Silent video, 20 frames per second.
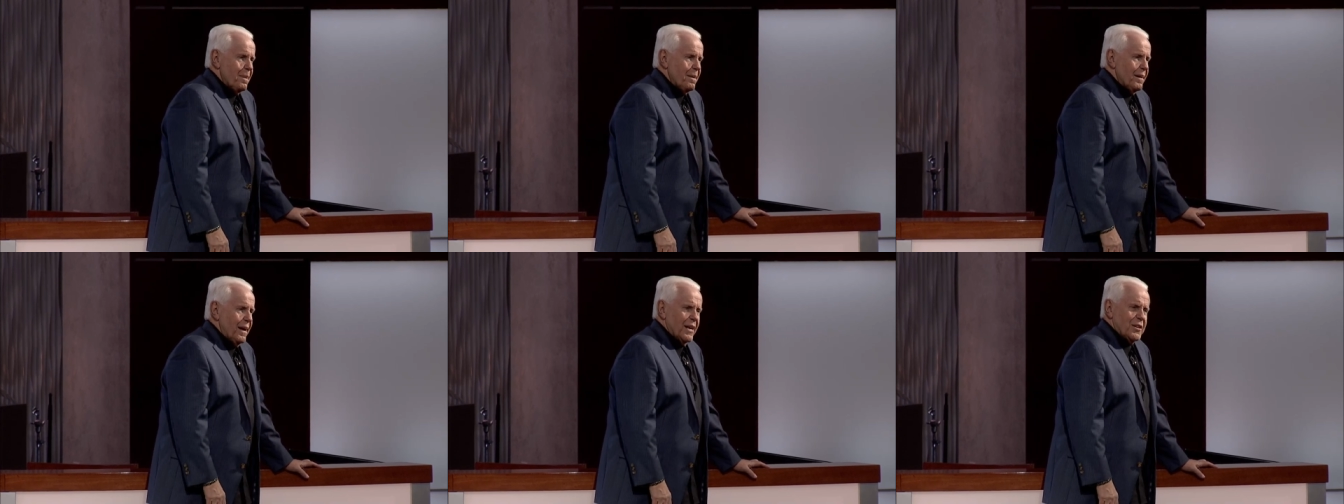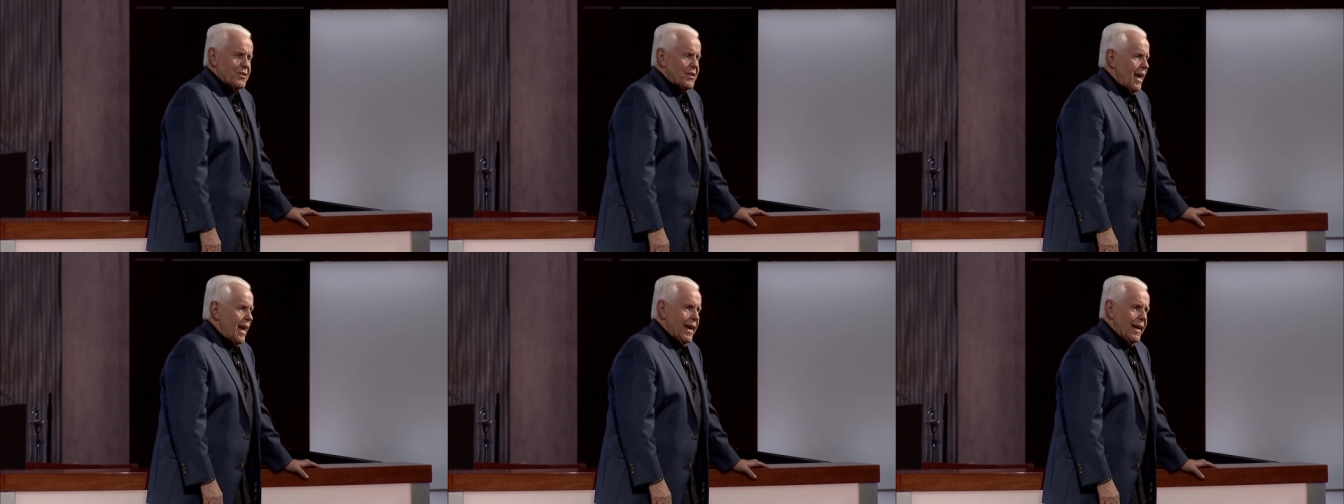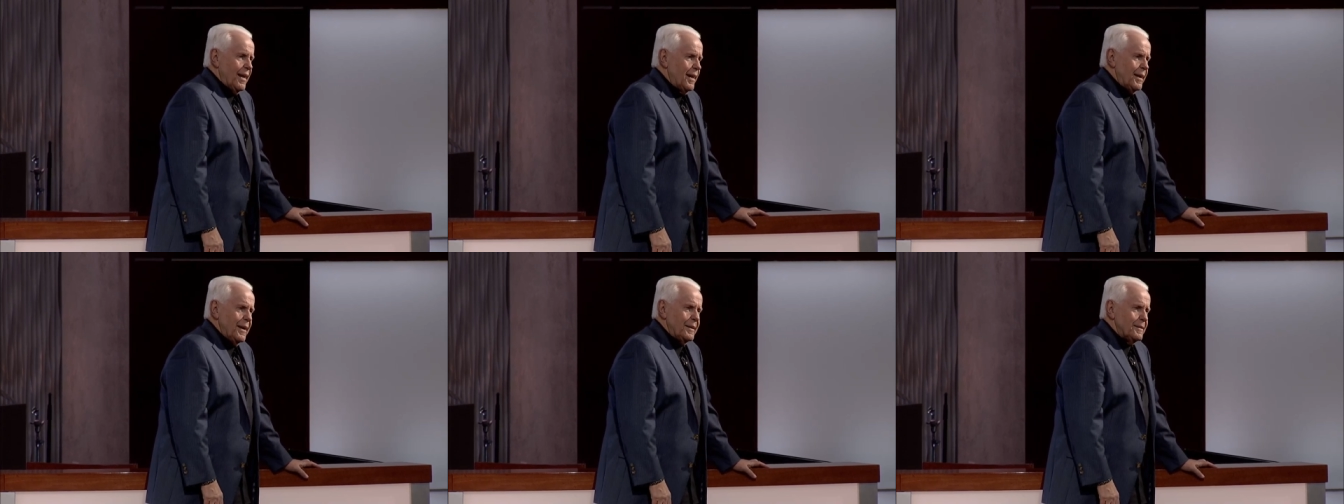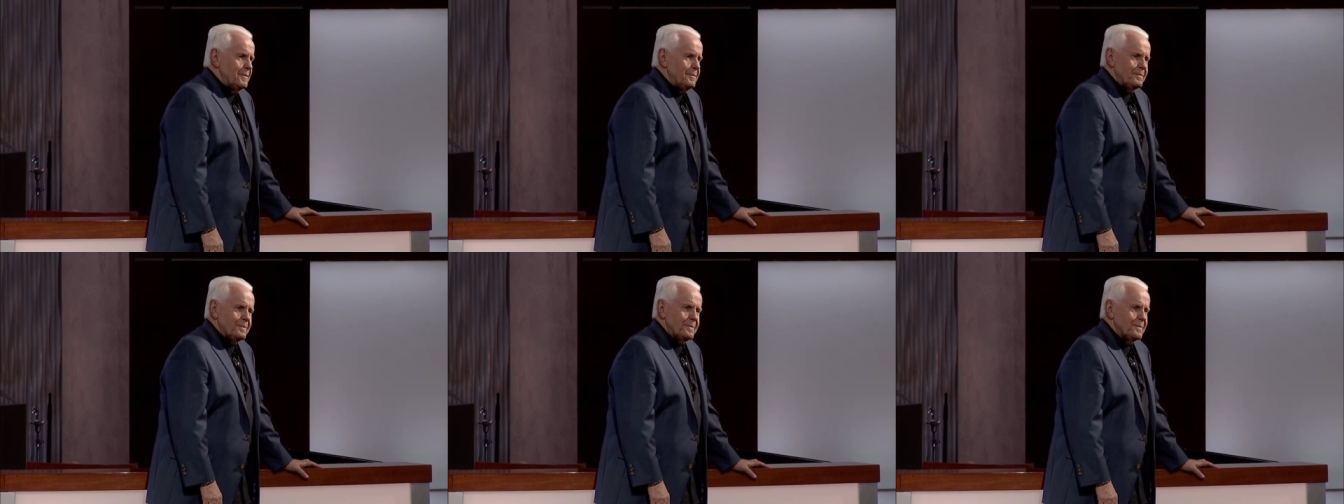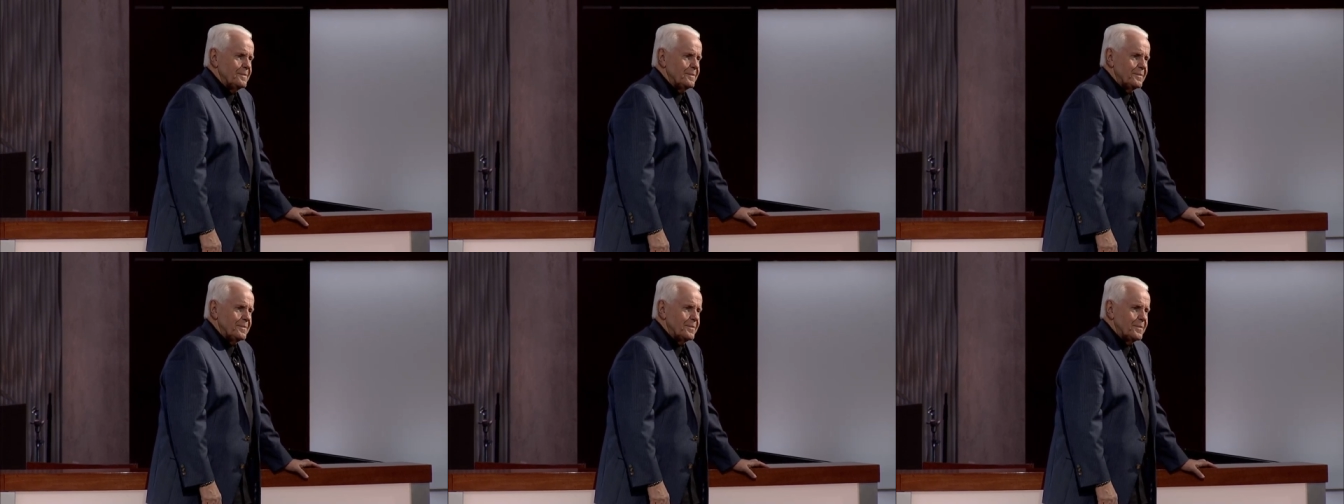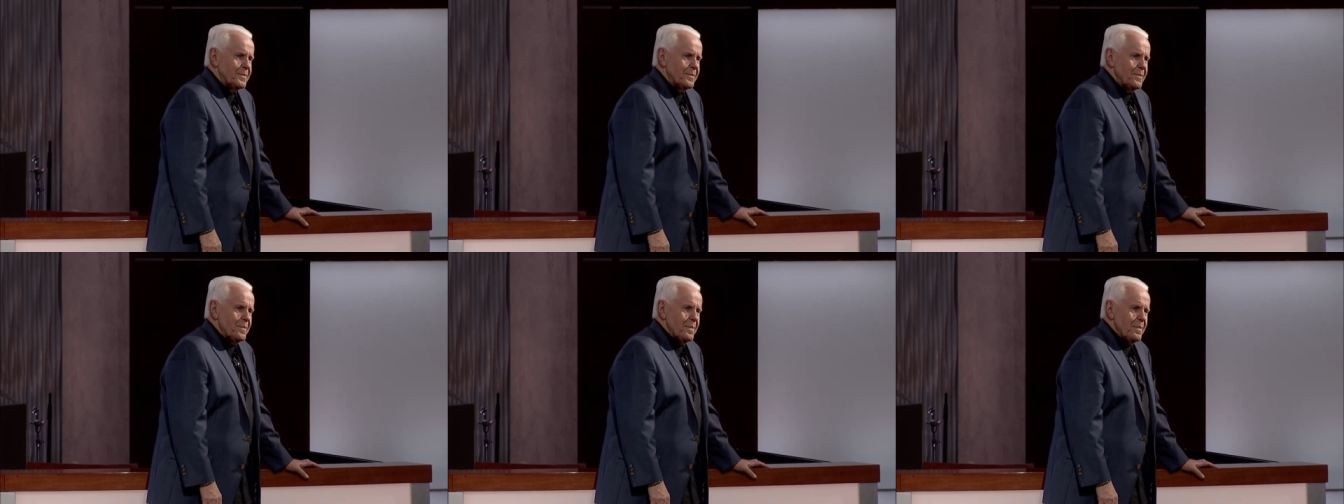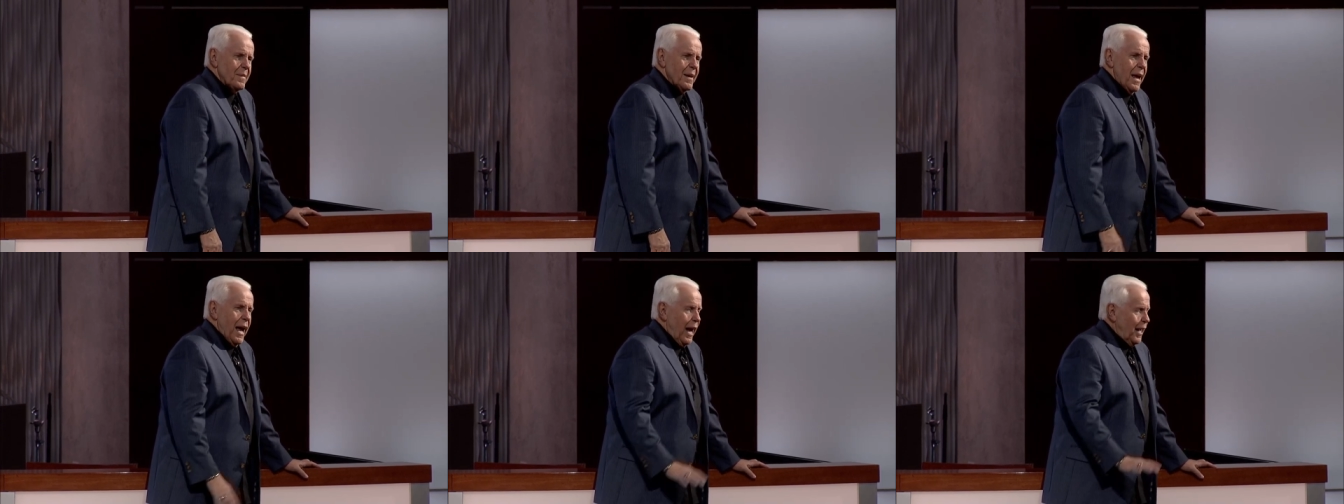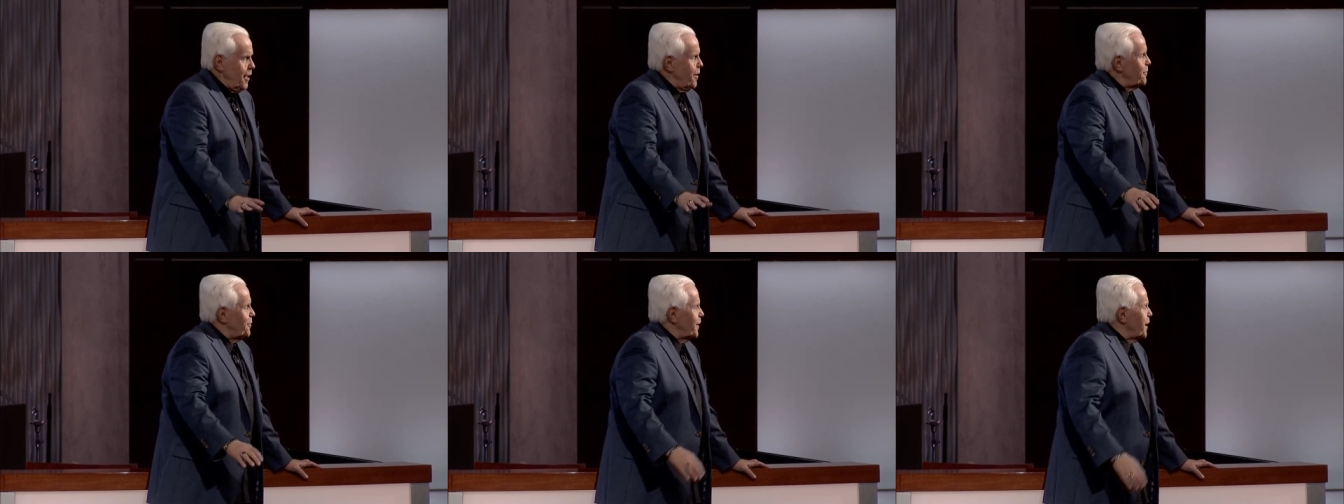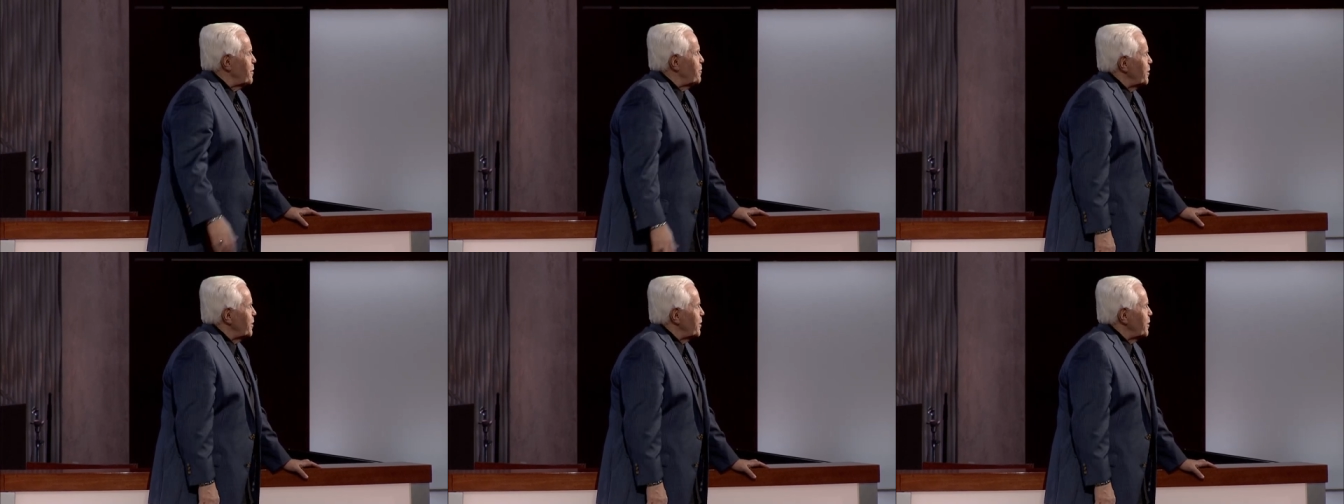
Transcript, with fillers: That's sad, isn't it? I never forget